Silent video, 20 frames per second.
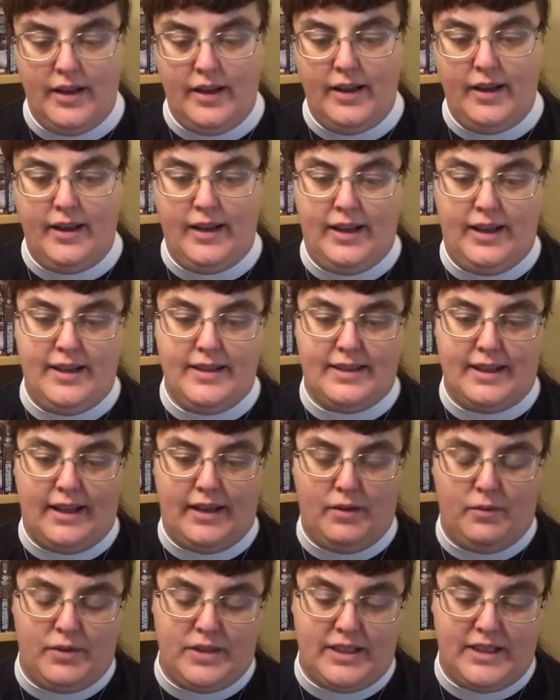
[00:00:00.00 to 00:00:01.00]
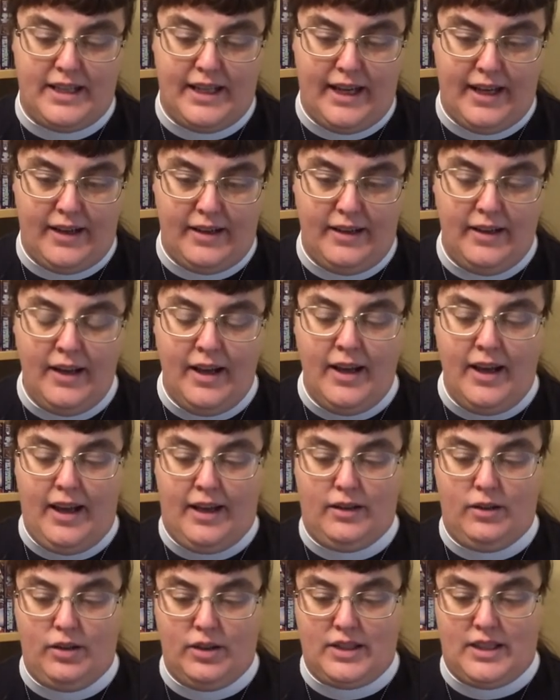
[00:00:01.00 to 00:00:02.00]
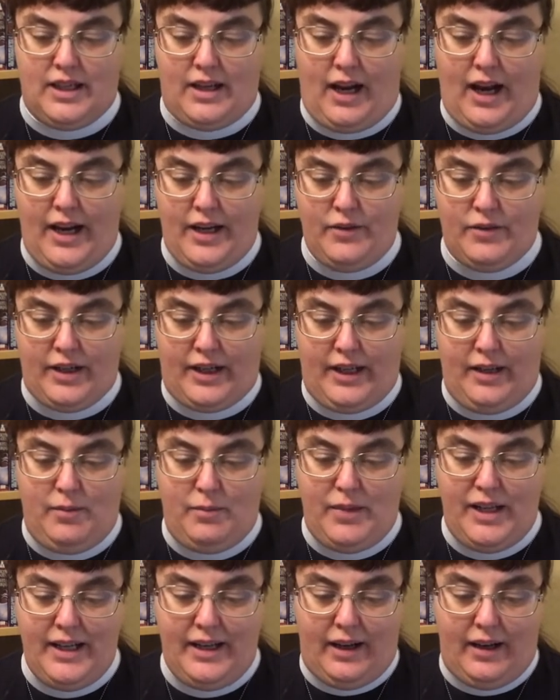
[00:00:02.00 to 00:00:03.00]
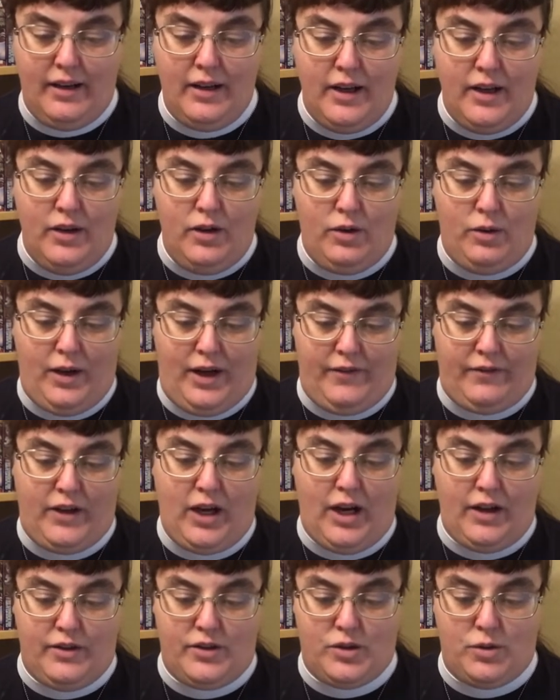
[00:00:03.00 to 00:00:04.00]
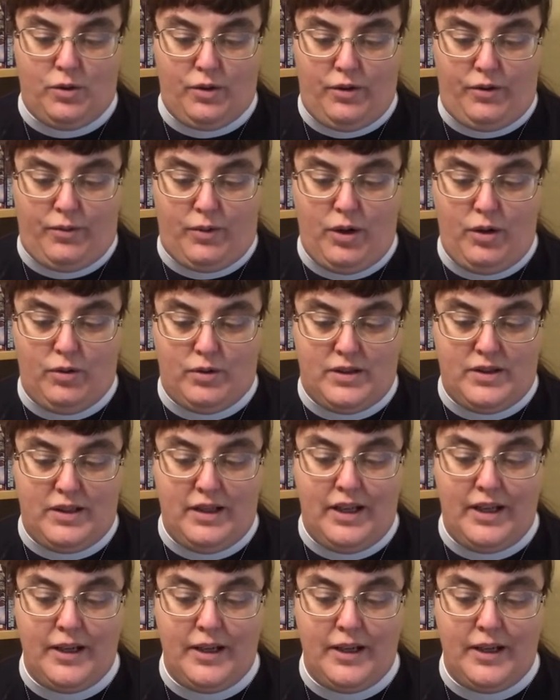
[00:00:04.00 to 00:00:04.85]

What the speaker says: He said it was dead, and looked at Heinrich and Minna, who have got sore throats.